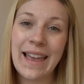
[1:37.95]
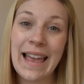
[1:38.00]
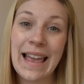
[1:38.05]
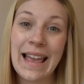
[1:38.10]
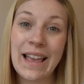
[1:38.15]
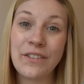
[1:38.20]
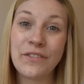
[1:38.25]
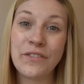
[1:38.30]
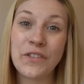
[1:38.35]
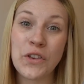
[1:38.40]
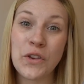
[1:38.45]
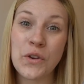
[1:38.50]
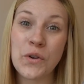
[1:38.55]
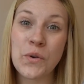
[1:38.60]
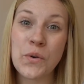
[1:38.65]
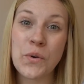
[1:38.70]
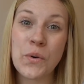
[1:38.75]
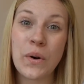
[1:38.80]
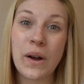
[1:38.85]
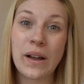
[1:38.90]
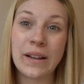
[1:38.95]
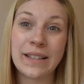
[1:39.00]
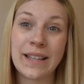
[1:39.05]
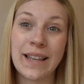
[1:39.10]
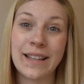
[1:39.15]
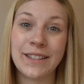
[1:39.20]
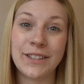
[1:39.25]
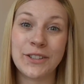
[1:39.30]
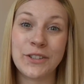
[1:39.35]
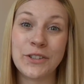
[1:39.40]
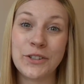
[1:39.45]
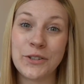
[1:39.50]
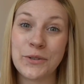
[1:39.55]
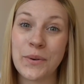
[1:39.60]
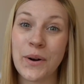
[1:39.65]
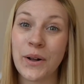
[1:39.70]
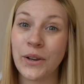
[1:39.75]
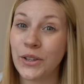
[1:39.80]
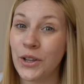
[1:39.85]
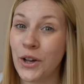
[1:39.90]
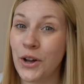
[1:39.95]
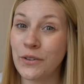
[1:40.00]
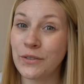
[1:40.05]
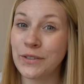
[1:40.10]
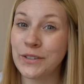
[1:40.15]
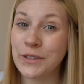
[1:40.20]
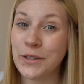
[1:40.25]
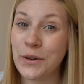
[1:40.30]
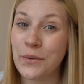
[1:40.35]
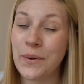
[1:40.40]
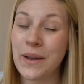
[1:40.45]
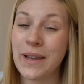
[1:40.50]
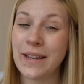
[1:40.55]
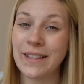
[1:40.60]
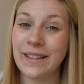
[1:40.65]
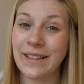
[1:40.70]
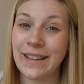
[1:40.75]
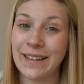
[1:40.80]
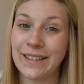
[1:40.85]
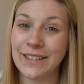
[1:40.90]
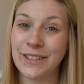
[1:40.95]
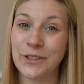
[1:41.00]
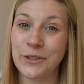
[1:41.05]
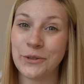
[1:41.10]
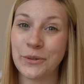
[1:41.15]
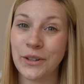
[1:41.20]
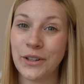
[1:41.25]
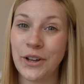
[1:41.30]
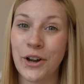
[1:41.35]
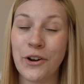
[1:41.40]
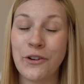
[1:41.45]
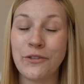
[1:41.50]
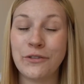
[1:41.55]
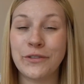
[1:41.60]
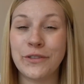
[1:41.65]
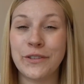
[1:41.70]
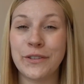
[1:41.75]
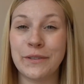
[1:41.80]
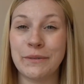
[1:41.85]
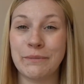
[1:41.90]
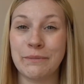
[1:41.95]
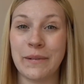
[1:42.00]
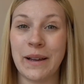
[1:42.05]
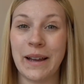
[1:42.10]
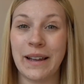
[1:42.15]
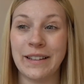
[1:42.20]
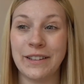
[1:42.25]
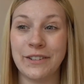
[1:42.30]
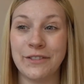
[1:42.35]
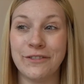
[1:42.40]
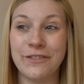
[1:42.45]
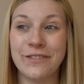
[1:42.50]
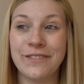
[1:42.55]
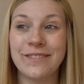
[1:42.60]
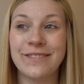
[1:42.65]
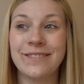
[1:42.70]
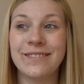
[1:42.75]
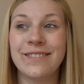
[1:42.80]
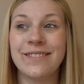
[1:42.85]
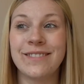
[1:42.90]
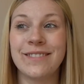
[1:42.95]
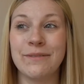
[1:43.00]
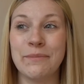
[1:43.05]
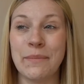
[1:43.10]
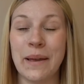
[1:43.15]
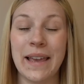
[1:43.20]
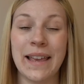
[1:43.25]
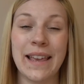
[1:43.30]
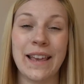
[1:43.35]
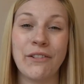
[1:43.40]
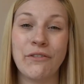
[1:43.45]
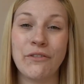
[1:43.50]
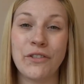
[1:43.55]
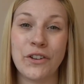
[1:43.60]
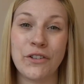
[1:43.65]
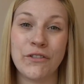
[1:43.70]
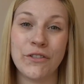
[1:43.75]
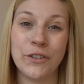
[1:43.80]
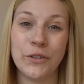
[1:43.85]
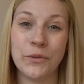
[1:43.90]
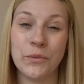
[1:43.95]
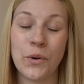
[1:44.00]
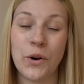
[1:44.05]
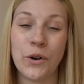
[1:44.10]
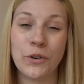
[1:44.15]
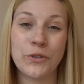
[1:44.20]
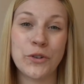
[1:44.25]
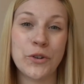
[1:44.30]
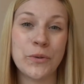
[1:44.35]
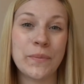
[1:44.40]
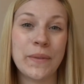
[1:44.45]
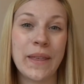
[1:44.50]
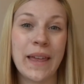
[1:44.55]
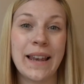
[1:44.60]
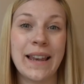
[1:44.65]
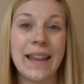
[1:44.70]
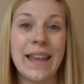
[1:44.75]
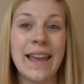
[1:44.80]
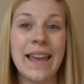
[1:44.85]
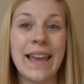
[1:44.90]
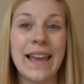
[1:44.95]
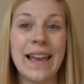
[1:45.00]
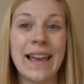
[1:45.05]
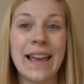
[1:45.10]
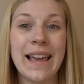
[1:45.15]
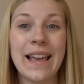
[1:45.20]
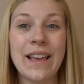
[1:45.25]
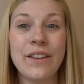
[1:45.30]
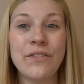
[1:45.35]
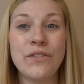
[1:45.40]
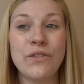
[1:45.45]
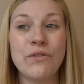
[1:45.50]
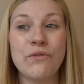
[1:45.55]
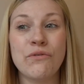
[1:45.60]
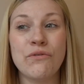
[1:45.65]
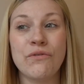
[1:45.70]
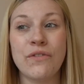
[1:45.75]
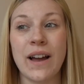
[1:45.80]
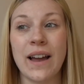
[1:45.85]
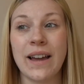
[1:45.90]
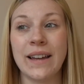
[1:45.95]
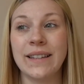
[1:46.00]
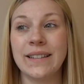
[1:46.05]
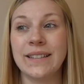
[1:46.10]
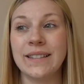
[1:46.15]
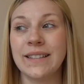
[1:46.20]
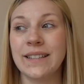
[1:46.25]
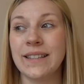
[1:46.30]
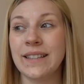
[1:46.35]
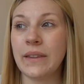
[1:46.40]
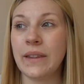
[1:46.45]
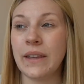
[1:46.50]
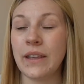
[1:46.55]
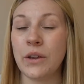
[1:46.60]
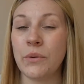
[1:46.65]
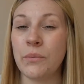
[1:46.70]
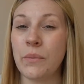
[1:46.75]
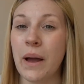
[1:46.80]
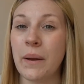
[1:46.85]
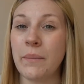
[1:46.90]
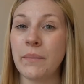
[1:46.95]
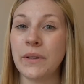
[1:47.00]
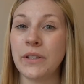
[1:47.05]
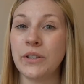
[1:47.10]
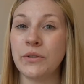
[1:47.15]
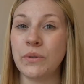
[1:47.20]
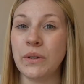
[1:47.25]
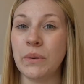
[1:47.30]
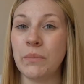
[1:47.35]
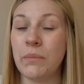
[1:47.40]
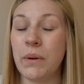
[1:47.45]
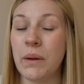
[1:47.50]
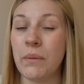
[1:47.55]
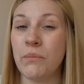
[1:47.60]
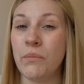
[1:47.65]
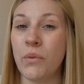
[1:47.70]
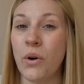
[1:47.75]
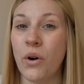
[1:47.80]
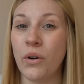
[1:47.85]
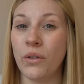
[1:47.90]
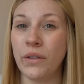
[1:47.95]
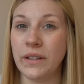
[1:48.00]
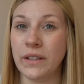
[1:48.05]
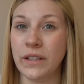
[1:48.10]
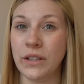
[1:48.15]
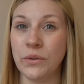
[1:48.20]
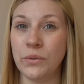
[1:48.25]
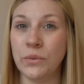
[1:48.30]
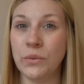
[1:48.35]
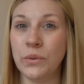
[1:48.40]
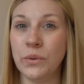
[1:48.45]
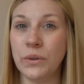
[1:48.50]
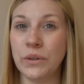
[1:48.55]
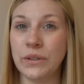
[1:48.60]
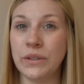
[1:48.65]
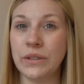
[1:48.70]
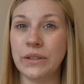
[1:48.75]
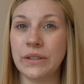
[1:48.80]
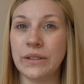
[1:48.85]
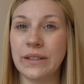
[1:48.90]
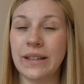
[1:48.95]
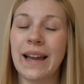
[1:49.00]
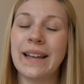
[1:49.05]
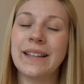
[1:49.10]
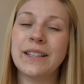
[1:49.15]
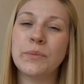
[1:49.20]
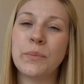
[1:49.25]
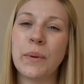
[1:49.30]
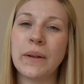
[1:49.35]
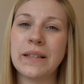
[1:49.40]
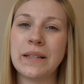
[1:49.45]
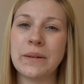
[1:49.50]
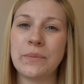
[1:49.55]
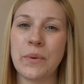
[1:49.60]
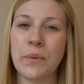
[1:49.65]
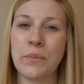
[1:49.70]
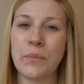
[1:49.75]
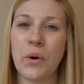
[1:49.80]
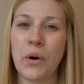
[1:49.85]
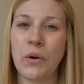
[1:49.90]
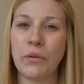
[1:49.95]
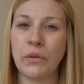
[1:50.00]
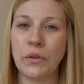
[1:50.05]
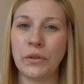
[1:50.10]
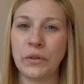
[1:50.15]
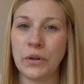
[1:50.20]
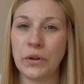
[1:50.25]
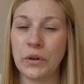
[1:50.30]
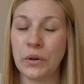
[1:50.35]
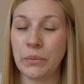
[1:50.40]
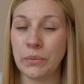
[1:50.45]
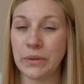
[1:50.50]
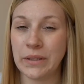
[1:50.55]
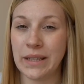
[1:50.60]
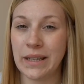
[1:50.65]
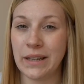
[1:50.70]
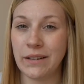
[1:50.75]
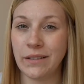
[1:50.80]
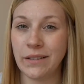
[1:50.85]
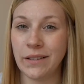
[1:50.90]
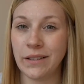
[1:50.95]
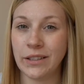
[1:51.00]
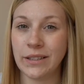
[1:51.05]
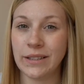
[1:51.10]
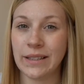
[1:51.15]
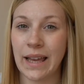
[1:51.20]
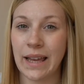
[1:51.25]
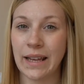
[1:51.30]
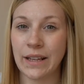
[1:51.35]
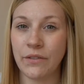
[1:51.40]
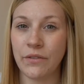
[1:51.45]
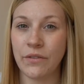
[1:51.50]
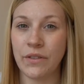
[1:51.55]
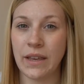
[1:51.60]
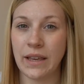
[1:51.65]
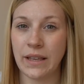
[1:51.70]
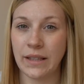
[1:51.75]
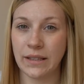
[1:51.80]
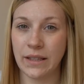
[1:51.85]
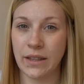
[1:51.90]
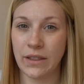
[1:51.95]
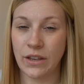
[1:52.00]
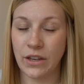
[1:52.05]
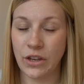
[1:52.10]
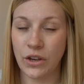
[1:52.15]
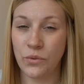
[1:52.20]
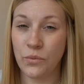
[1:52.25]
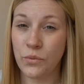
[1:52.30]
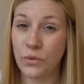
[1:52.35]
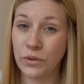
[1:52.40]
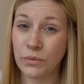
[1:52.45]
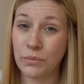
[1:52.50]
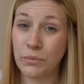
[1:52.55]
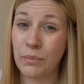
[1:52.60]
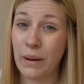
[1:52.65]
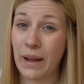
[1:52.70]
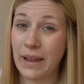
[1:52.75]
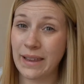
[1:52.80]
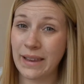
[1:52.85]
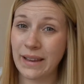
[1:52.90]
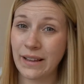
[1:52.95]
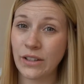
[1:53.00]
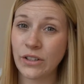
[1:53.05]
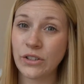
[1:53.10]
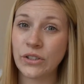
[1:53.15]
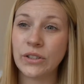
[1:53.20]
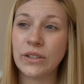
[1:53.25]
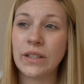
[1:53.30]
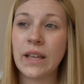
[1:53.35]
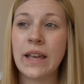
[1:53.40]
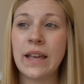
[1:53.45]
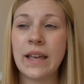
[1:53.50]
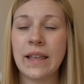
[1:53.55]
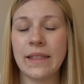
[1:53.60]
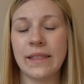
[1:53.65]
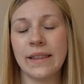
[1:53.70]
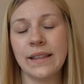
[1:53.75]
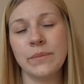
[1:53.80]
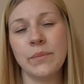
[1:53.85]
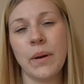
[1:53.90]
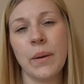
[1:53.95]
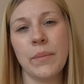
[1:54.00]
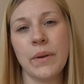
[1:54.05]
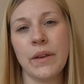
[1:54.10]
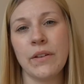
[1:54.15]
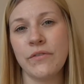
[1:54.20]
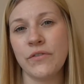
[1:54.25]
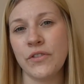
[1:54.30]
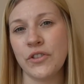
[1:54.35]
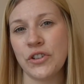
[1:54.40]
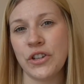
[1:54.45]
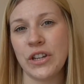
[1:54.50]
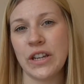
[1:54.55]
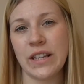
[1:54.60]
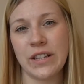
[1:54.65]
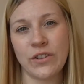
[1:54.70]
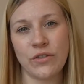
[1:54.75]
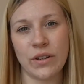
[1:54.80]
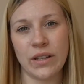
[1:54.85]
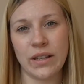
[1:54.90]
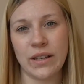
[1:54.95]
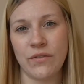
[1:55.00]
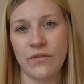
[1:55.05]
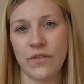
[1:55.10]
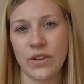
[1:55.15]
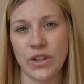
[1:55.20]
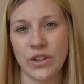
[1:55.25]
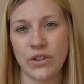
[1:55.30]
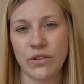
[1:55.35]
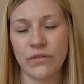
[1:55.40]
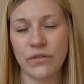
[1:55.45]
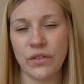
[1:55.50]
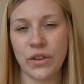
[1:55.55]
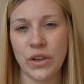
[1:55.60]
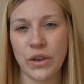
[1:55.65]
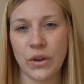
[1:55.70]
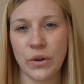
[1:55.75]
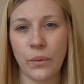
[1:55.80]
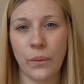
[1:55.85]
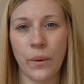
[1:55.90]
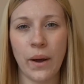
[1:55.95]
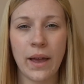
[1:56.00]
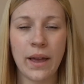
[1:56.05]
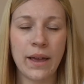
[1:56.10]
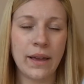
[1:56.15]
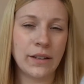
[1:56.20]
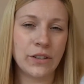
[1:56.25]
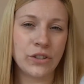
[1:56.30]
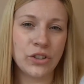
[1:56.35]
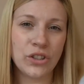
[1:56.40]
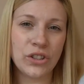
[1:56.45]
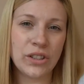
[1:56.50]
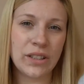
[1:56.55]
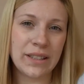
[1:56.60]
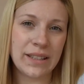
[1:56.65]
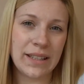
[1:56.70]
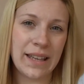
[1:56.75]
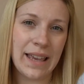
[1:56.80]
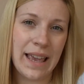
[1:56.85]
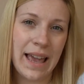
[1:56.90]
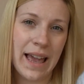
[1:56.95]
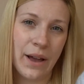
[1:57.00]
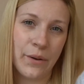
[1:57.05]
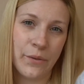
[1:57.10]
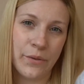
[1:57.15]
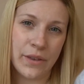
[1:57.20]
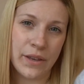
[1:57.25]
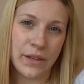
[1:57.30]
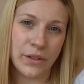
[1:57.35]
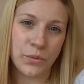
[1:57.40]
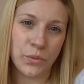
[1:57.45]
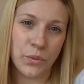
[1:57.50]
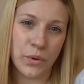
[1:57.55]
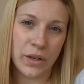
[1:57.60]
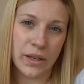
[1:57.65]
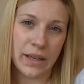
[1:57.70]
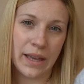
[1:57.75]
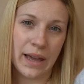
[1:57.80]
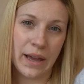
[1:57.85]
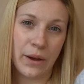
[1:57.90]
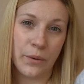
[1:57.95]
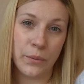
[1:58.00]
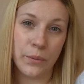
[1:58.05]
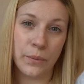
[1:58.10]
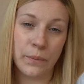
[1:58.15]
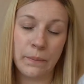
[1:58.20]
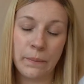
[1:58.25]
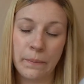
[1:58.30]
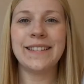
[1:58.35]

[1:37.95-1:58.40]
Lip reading: If you tend to do a lot of sewing, you like to do a lot of kind of making for your own wardrobe, then if you find that you might be doing a bit more than you would, kind of spending a bit more on the whole material side of things than you would buying clothes, this might be a fun, interesting video for you, just to see how things work out.